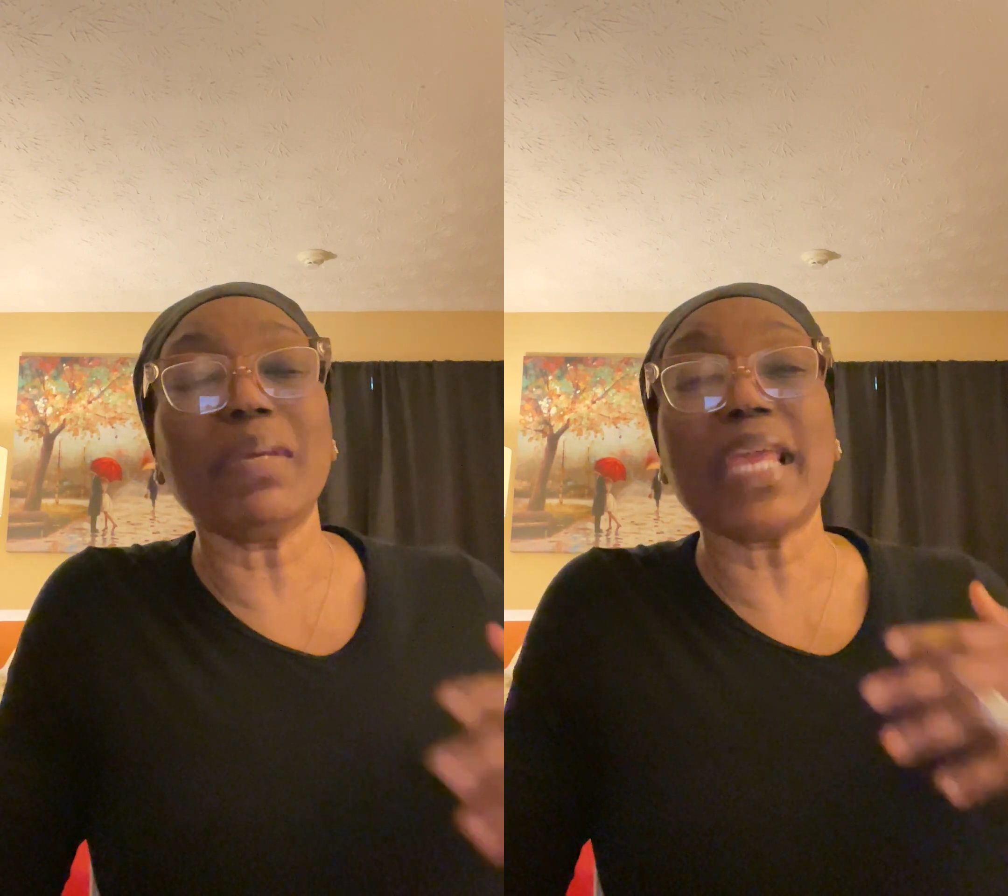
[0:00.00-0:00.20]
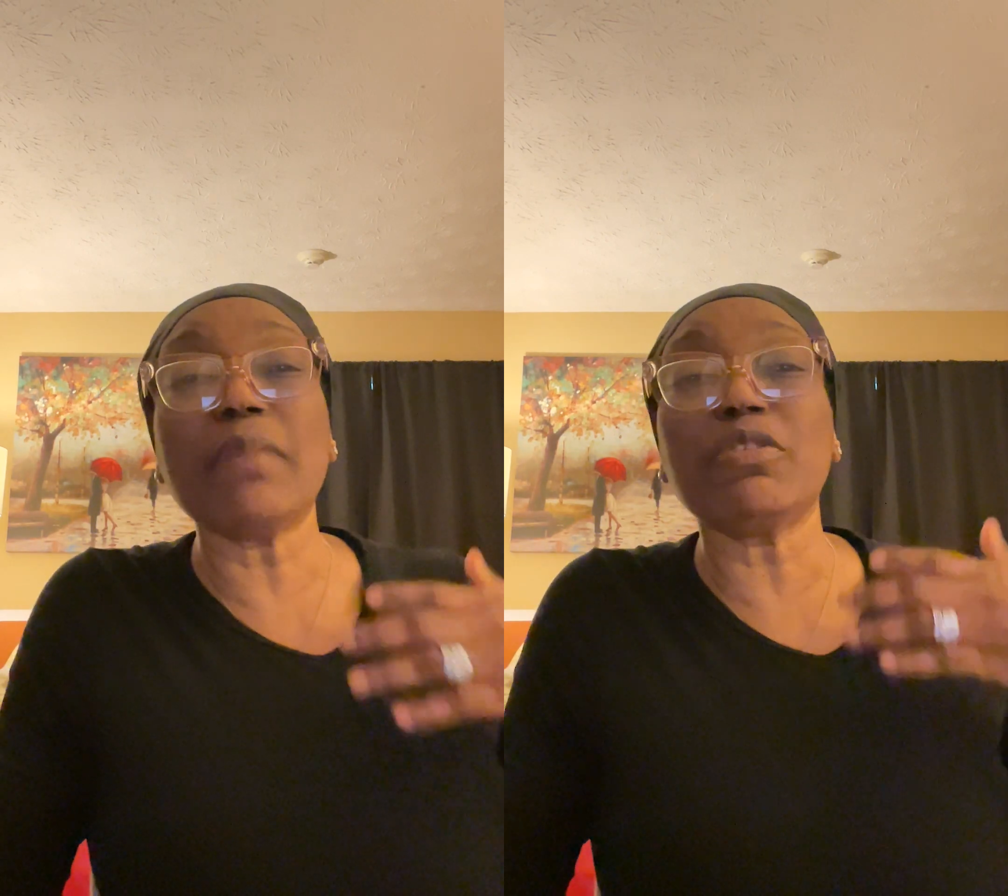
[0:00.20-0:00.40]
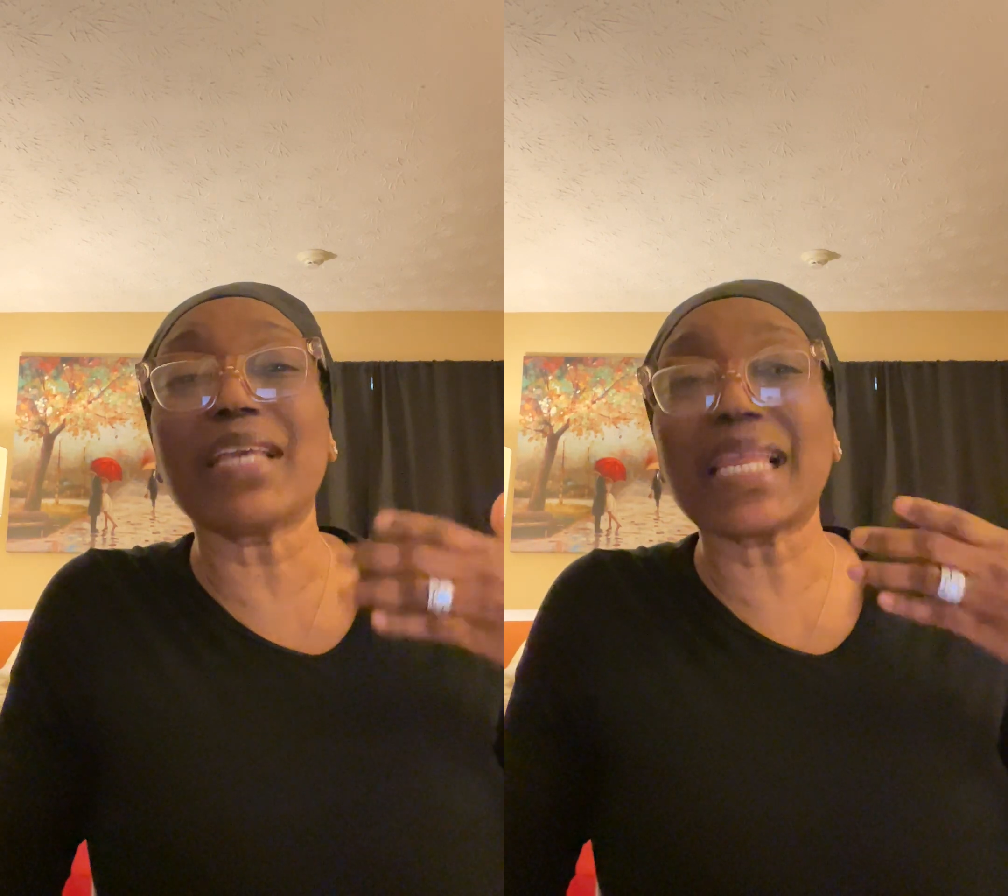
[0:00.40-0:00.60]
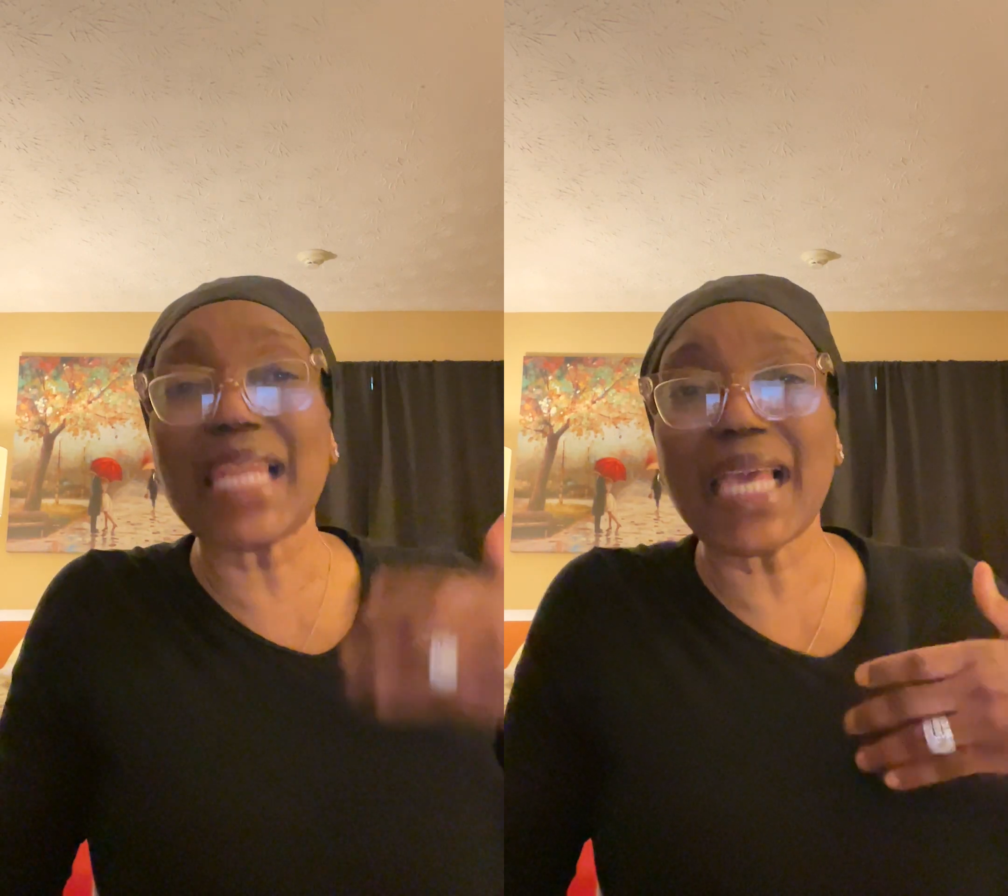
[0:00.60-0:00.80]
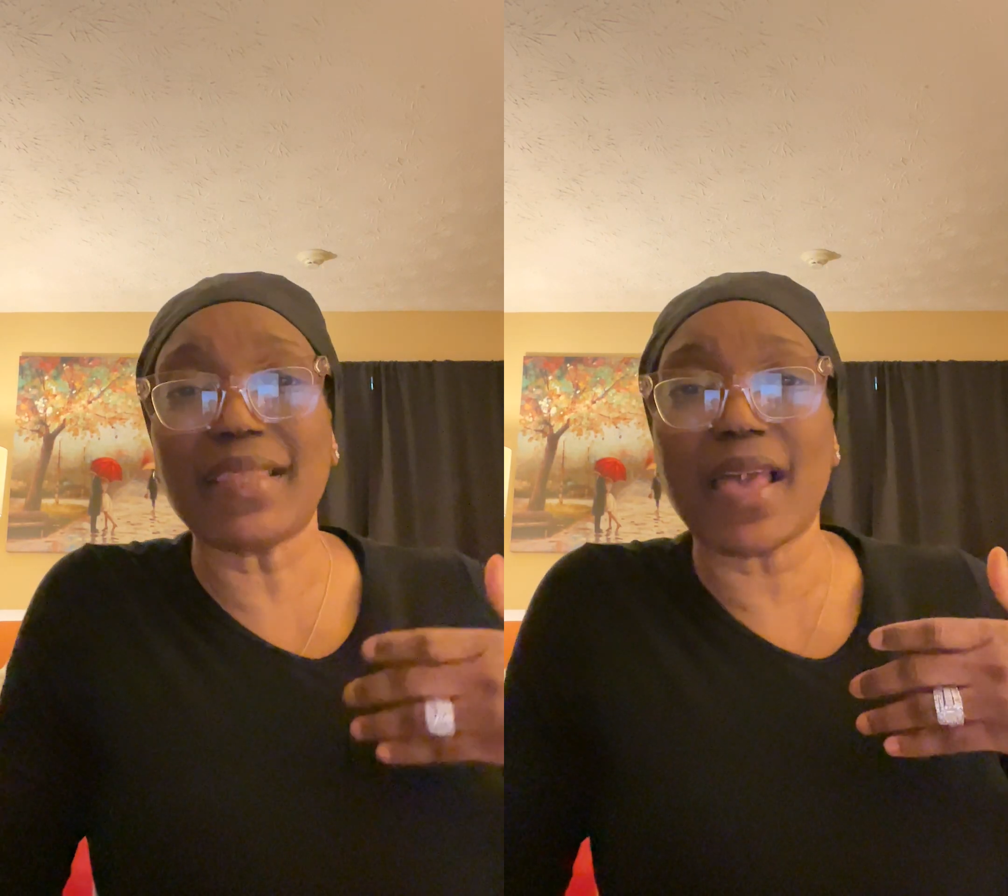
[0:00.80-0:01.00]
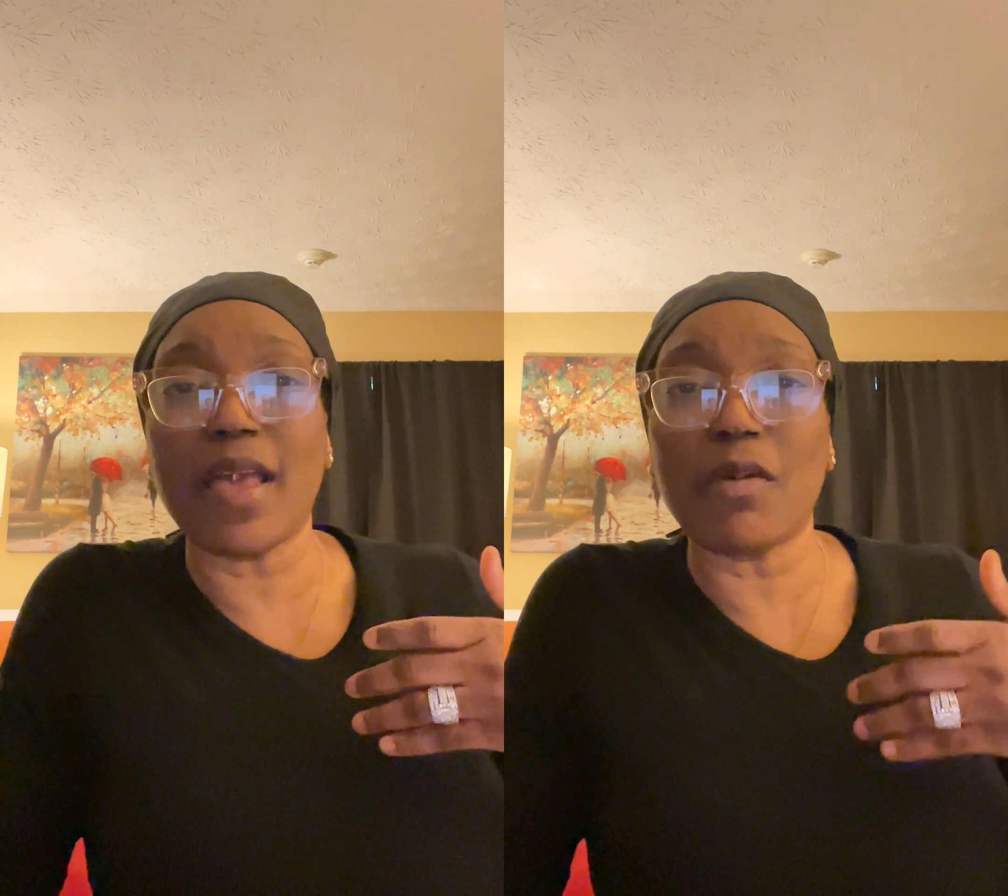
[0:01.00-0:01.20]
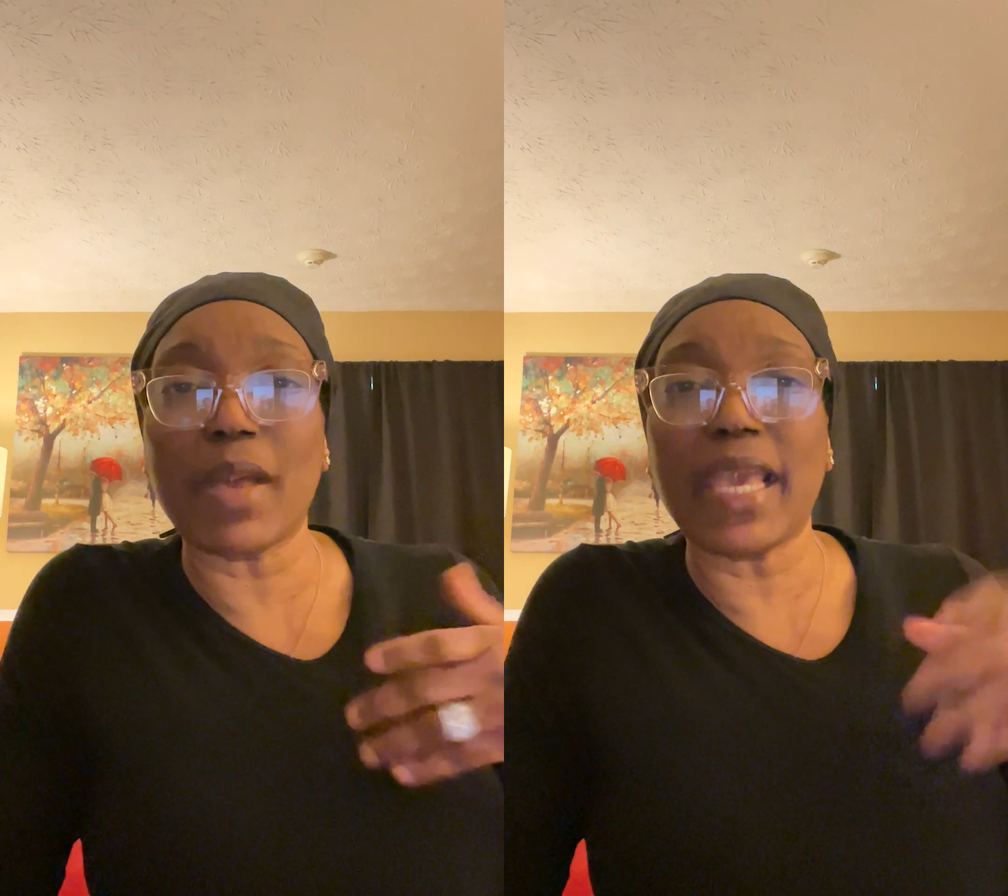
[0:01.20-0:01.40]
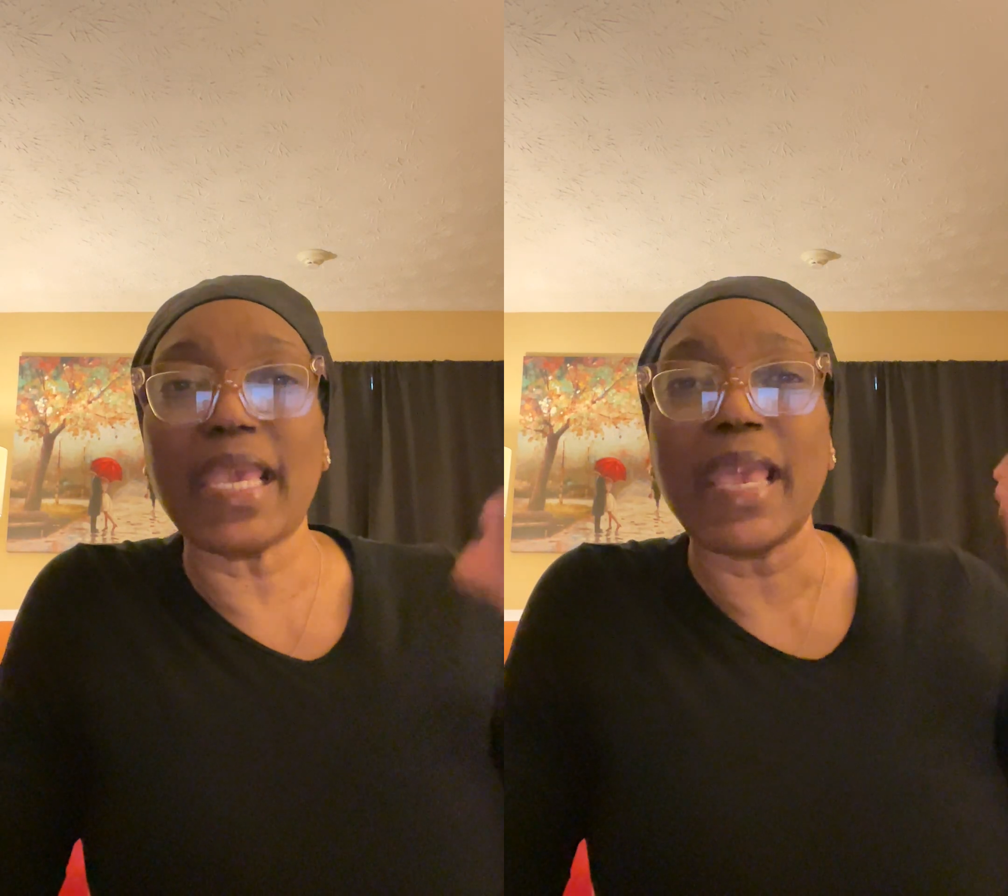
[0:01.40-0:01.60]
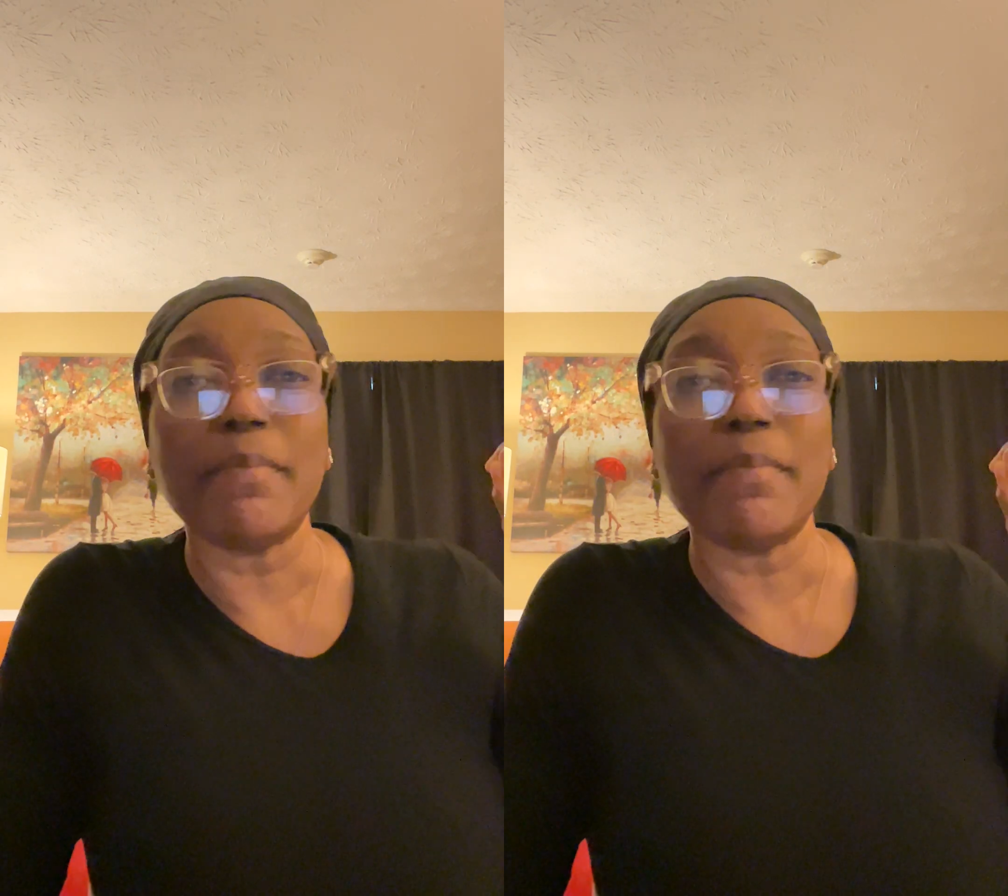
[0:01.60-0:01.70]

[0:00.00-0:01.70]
being able to clear their airway